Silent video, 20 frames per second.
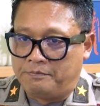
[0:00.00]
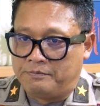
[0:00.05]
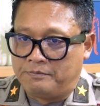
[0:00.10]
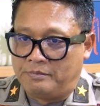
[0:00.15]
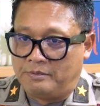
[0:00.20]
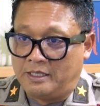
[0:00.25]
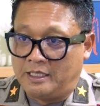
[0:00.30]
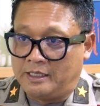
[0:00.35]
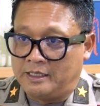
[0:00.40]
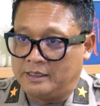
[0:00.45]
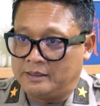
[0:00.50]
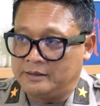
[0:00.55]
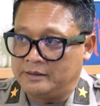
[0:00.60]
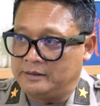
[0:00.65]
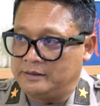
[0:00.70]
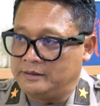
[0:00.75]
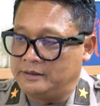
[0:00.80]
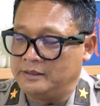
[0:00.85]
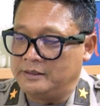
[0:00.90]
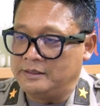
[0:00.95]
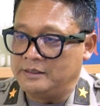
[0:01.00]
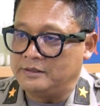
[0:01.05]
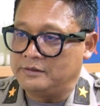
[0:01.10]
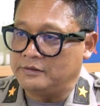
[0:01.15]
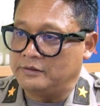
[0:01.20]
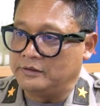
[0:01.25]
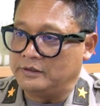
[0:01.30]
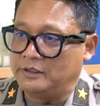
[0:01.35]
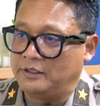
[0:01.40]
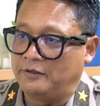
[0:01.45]
but this is
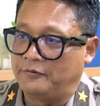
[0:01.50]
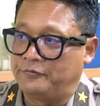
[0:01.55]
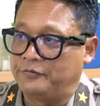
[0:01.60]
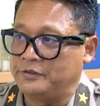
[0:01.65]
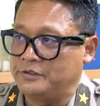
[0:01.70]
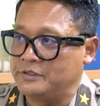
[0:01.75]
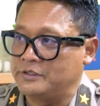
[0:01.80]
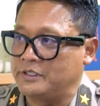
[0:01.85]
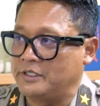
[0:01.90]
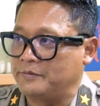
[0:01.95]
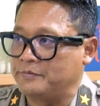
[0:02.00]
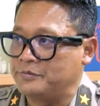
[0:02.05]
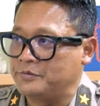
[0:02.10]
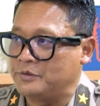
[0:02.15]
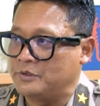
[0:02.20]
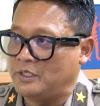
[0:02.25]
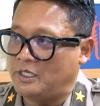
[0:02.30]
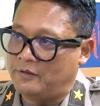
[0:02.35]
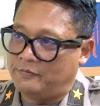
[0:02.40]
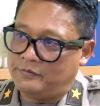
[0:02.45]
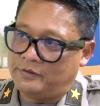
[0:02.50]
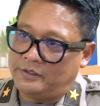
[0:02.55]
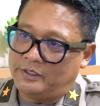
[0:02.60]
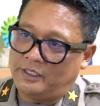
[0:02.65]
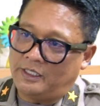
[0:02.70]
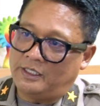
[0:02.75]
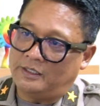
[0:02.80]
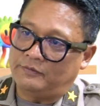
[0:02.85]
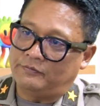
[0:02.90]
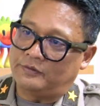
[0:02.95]
only a first steps. After
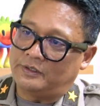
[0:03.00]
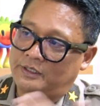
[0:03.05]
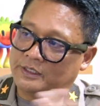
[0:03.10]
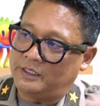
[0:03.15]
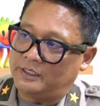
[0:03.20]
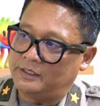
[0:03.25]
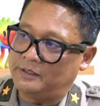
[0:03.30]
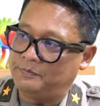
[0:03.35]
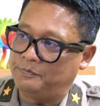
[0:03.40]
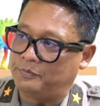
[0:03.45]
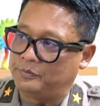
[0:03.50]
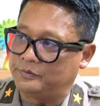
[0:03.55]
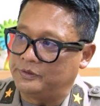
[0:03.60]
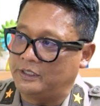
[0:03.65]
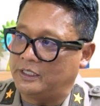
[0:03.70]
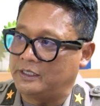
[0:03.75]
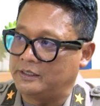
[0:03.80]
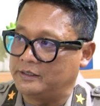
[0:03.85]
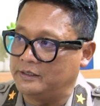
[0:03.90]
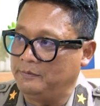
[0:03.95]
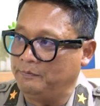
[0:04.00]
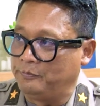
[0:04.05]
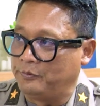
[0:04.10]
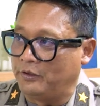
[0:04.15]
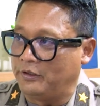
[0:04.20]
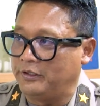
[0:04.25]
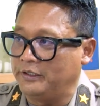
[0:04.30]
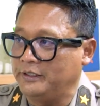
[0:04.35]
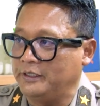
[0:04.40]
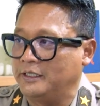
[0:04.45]
that, when they are
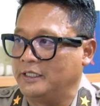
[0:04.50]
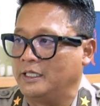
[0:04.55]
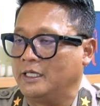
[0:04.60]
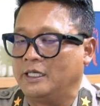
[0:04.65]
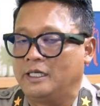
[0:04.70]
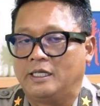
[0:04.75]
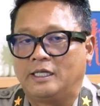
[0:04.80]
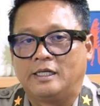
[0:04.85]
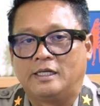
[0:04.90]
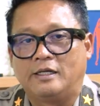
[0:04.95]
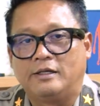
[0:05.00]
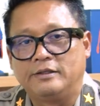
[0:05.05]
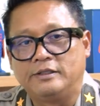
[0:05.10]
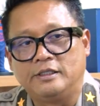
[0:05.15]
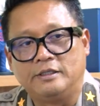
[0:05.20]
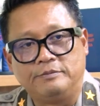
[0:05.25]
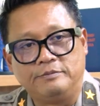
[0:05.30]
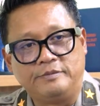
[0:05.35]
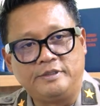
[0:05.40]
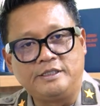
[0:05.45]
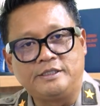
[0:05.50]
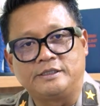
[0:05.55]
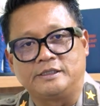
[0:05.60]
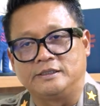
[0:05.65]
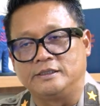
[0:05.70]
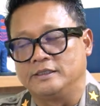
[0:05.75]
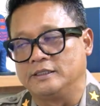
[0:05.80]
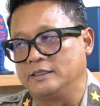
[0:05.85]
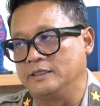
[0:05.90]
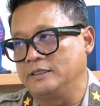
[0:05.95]
deployed on the
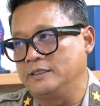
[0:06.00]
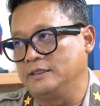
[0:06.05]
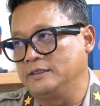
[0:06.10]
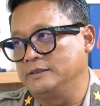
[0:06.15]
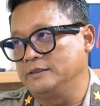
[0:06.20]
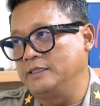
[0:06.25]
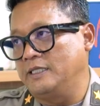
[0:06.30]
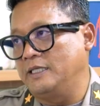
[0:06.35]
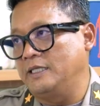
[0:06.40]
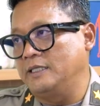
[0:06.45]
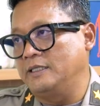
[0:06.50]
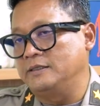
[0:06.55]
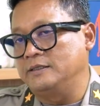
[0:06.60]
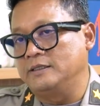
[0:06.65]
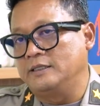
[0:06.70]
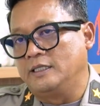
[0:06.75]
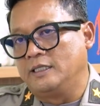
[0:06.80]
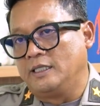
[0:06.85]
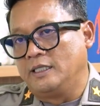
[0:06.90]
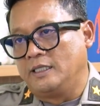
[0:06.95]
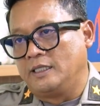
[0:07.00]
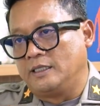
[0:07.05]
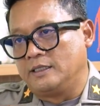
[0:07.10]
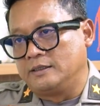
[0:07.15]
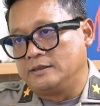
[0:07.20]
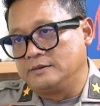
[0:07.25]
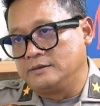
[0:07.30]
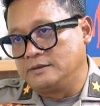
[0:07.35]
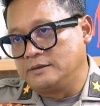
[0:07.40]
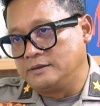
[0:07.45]
mission, and then
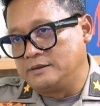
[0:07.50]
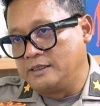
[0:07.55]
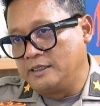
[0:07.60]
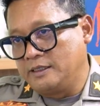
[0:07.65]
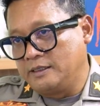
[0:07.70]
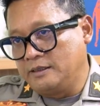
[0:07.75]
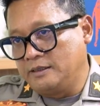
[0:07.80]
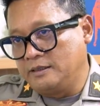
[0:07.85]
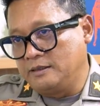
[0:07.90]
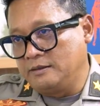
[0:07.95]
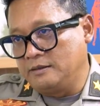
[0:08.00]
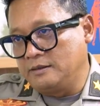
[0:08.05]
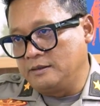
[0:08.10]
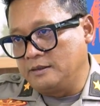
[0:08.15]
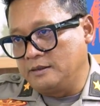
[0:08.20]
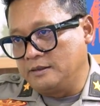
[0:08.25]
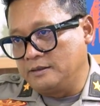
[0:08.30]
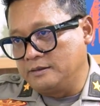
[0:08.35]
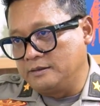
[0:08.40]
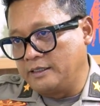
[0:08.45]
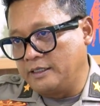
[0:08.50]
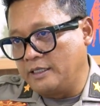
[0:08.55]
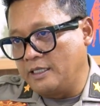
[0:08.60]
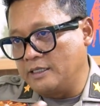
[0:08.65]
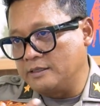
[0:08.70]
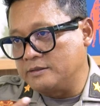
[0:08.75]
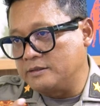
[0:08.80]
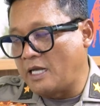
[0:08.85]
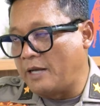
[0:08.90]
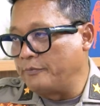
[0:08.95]
they
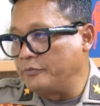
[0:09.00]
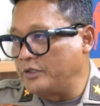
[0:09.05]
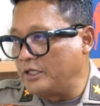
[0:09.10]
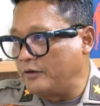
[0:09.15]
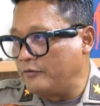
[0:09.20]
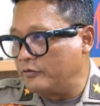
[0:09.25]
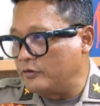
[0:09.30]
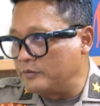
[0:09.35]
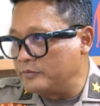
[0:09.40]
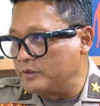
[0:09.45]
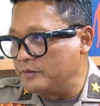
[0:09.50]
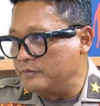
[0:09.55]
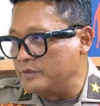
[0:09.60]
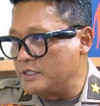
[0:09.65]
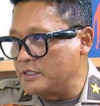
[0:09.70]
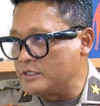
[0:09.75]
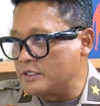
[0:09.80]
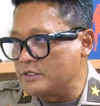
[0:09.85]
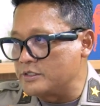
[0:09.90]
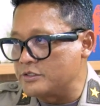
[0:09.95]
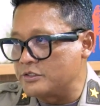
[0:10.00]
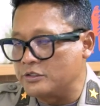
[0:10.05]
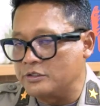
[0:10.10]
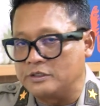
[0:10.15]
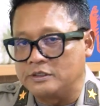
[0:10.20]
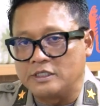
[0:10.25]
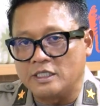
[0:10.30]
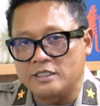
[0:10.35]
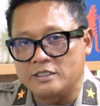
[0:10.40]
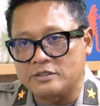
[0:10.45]
get something from the missions.
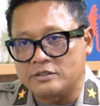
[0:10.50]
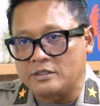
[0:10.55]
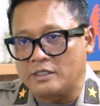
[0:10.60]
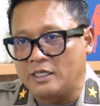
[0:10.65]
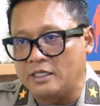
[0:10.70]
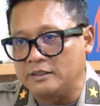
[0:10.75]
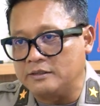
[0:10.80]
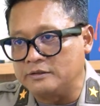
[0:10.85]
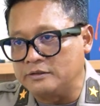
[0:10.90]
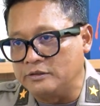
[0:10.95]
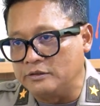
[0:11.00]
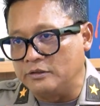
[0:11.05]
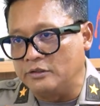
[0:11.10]
They start,